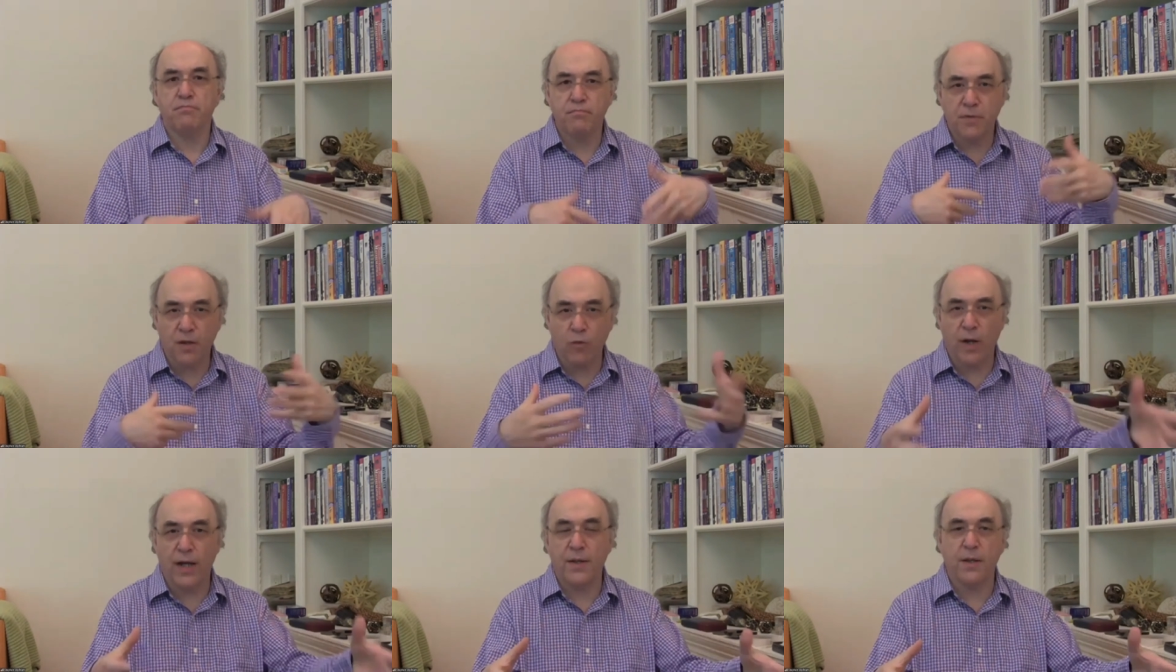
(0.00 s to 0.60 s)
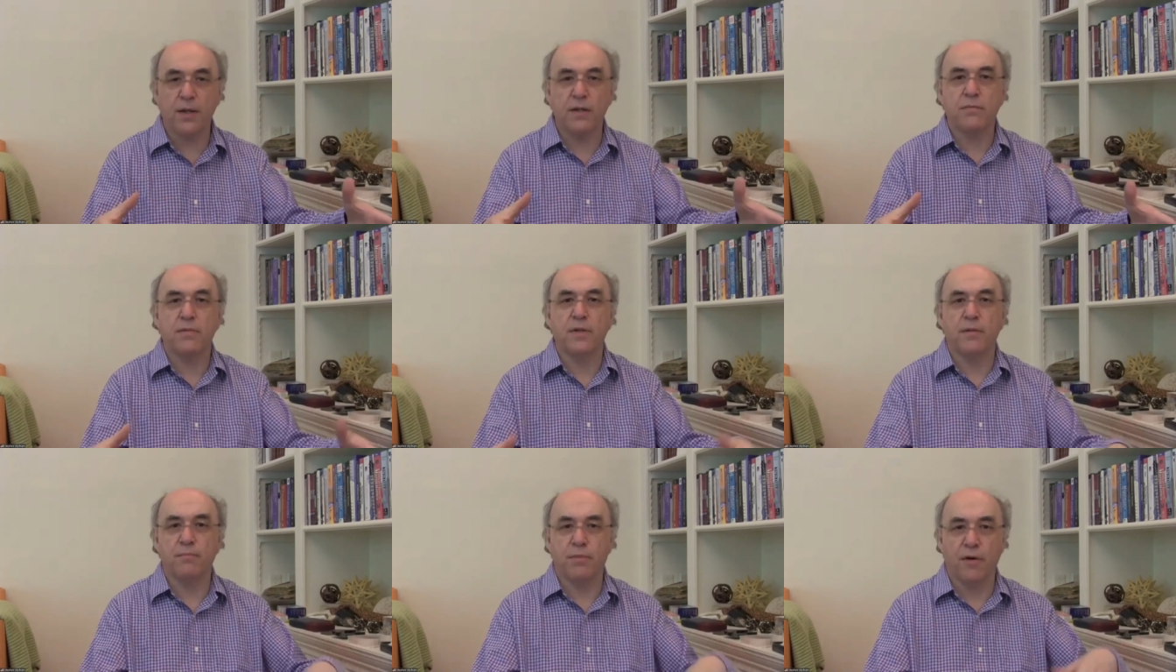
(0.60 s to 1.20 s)
the way
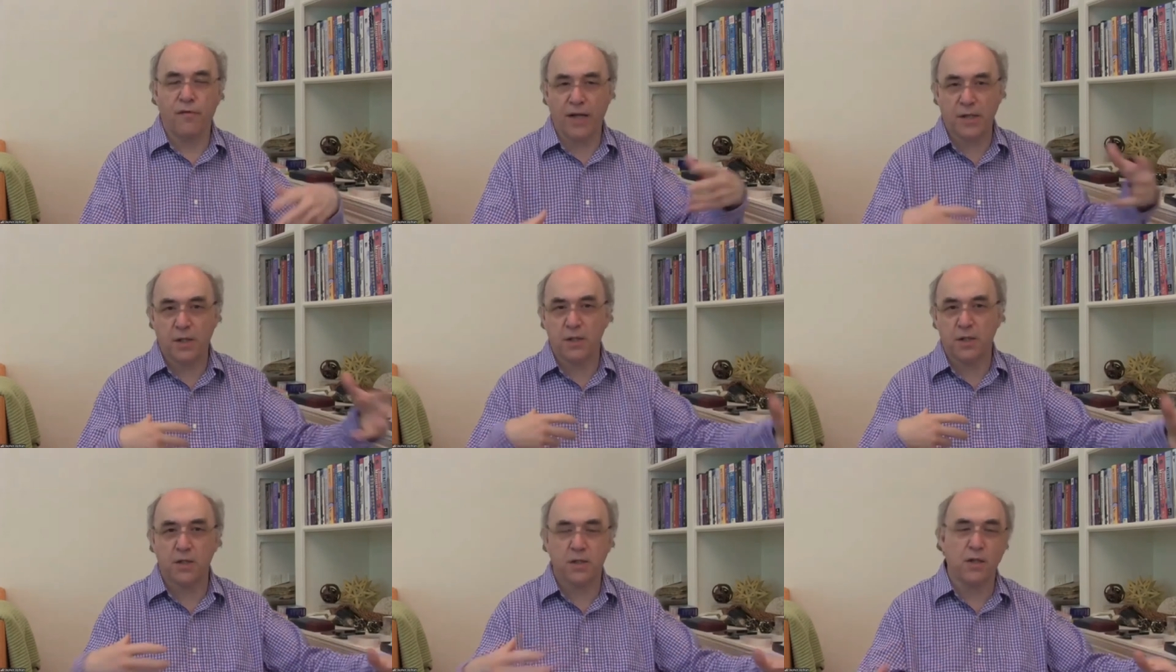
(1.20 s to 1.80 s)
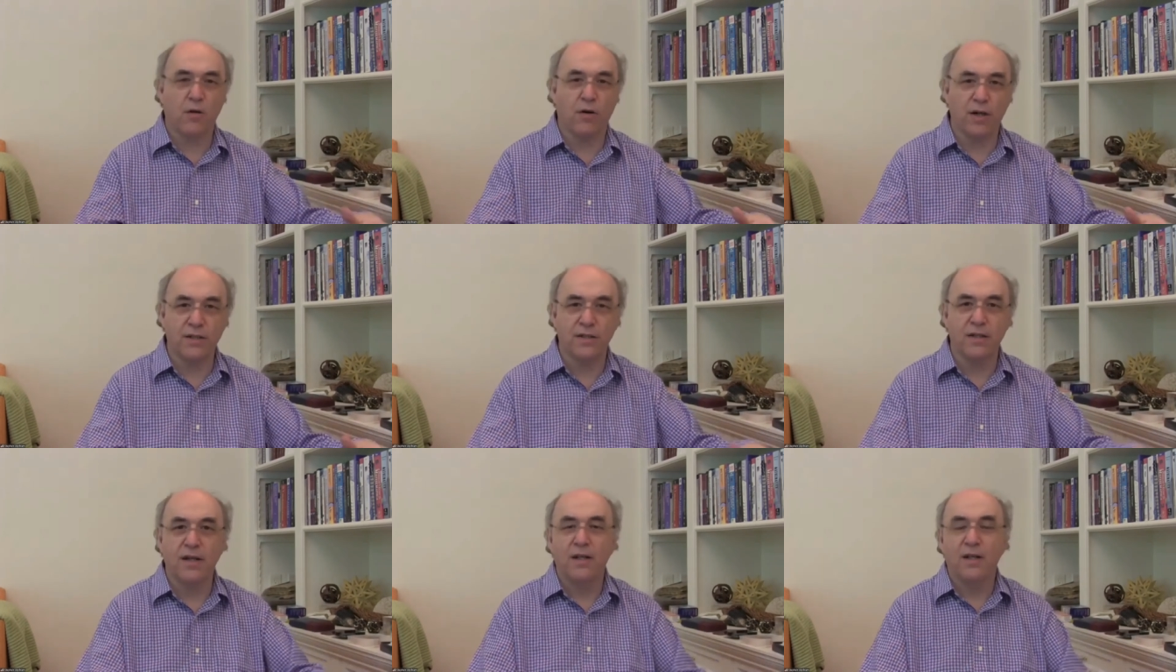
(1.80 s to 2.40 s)
that professors and so on